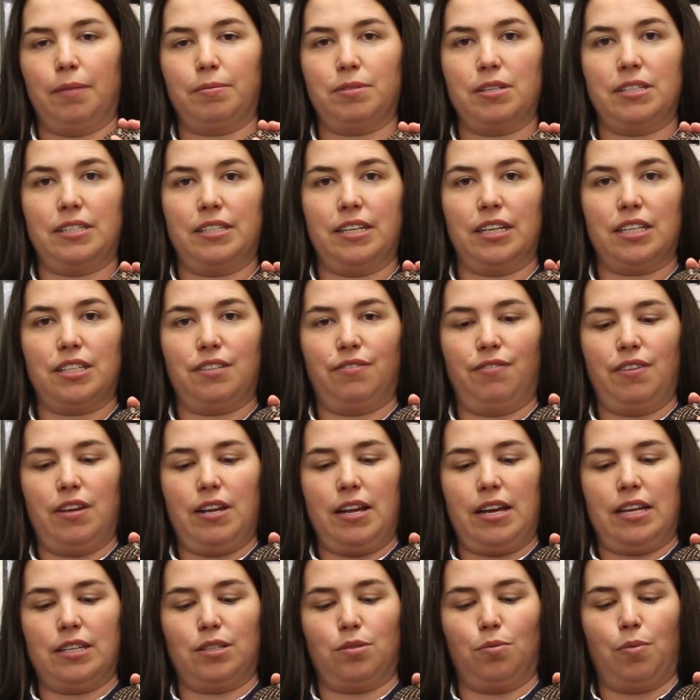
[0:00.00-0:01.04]
up to six
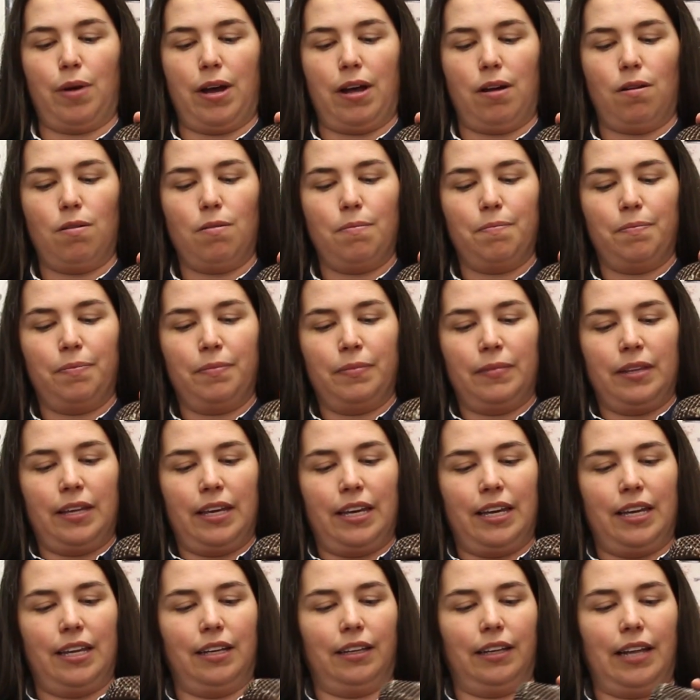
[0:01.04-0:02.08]
feet as well
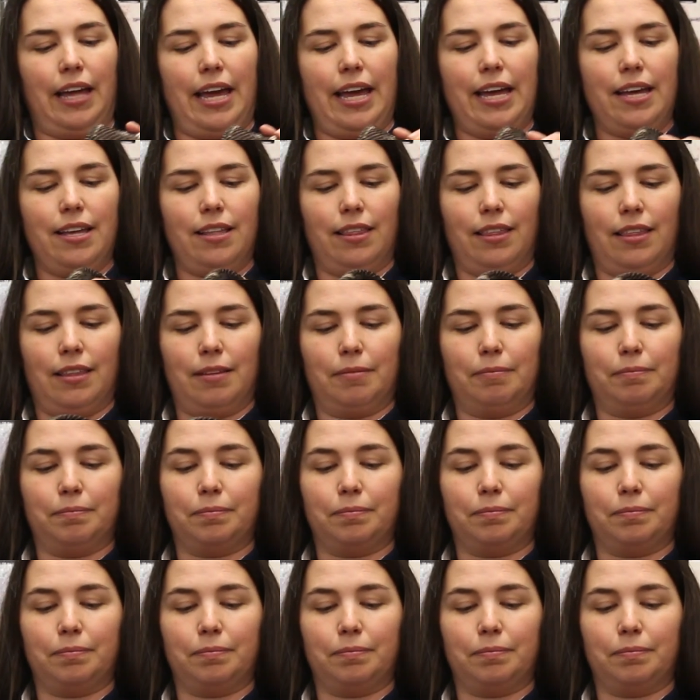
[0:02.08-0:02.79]
in length.